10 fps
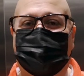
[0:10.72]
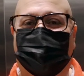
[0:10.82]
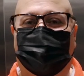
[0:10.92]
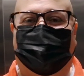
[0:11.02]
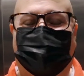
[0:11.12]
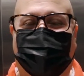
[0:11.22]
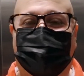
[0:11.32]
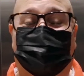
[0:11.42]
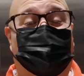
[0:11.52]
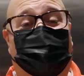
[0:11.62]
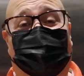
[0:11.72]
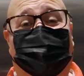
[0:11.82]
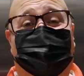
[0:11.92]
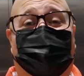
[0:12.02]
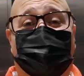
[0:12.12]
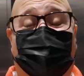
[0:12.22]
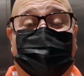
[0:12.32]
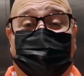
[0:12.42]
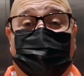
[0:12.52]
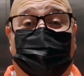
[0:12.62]
to meet with Angel. We're going to talk
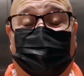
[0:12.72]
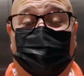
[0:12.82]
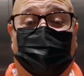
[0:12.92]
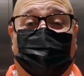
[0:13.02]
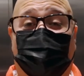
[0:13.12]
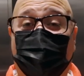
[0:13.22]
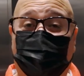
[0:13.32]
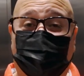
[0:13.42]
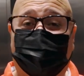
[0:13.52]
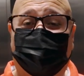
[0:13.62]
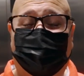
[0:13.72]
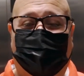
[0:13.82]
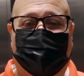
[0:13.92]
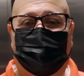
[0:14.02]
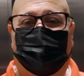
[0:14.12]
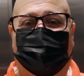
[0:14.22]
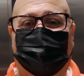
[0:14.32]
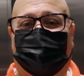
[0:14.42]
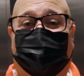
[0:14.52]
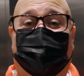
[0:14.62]
about some of her homework,
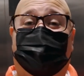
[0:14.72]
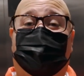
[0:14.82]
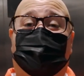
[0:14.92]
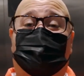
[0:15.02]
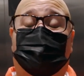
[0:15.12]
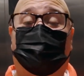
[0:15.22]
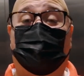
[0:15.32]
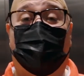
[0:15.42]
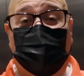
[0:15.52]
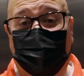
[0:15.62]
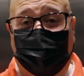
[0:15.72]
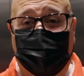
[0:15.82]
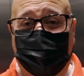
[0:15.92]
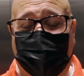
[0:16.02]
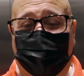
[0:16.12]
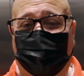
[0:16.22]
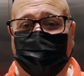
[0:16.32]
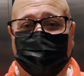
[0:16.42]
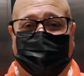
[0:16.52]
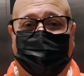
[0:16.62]
which is who are her
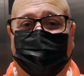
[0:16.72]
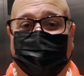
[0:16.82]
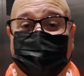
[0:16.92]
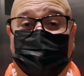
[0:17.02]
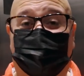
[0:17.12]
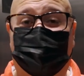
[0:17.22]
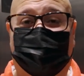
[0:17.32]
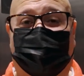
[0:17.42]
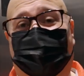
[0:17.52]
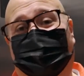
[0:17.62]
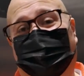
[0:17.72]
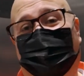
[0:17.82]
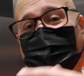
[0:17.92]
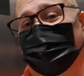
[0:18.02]
competitors here in Cebu City. So